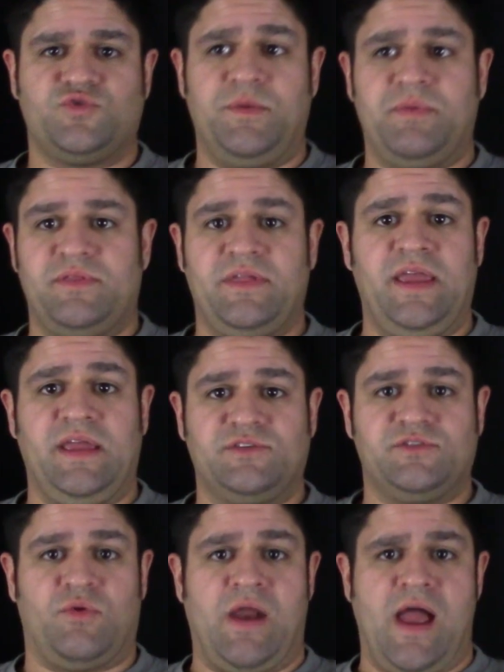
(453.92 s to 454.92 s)
sweeping
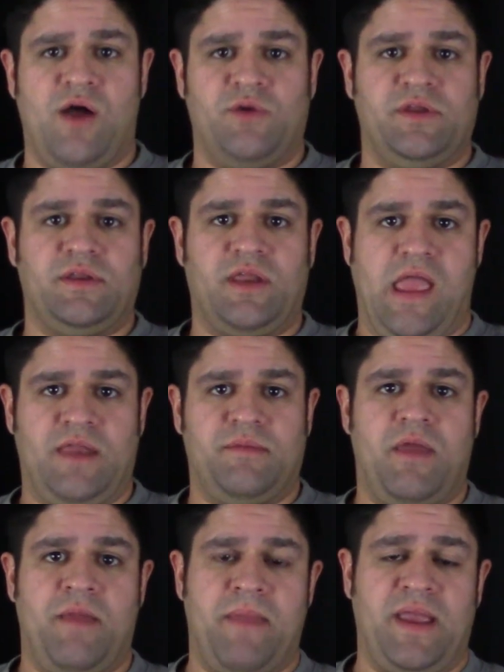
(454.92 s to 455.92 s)
things around
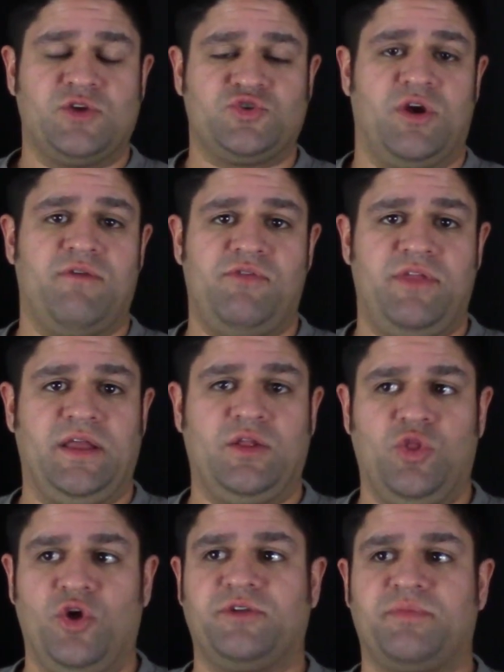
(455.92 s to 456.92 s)
and making sure
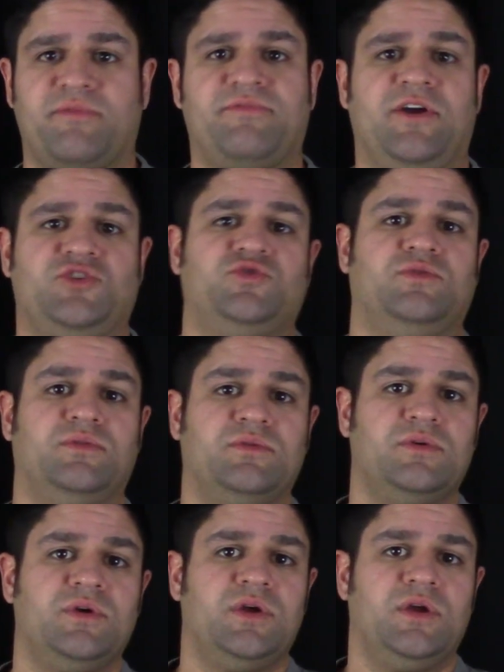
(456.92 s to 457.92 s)
everything looked professional.
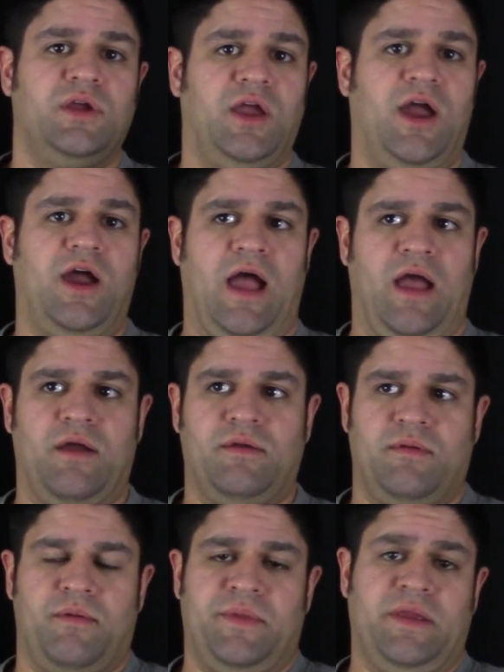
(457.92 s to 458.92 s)
I
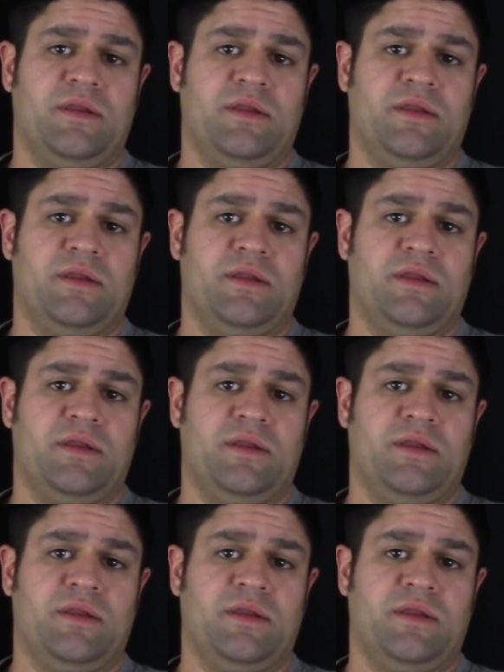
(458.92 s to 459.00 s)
